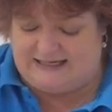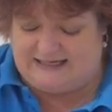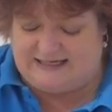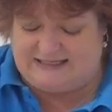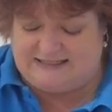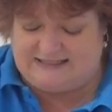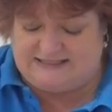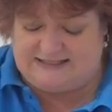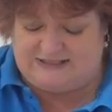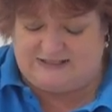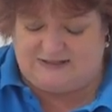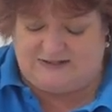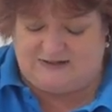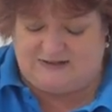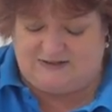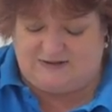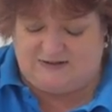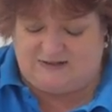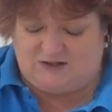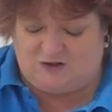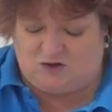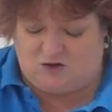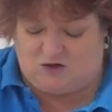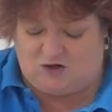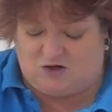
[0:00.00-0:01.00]
into
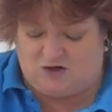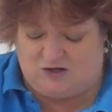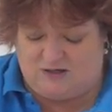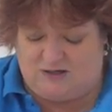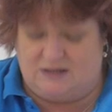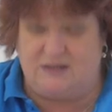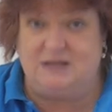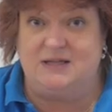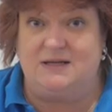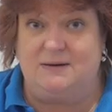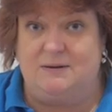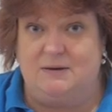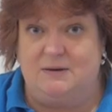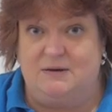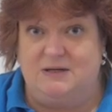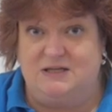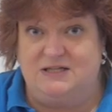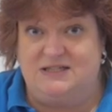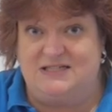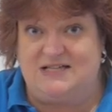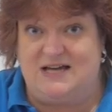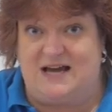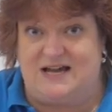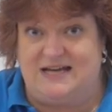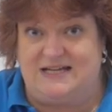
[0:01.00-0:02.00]
your
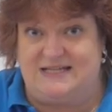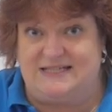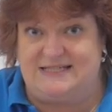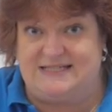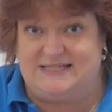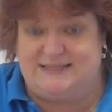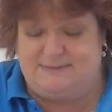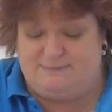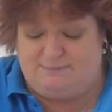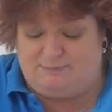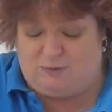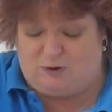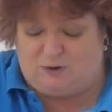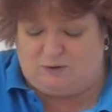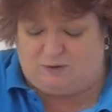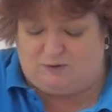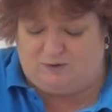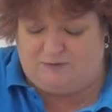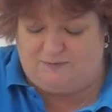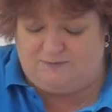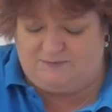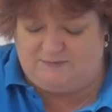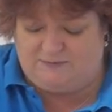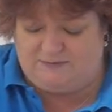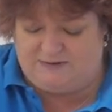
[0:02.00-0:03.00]
tights
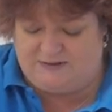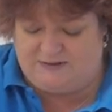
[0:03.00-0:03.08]
bowl.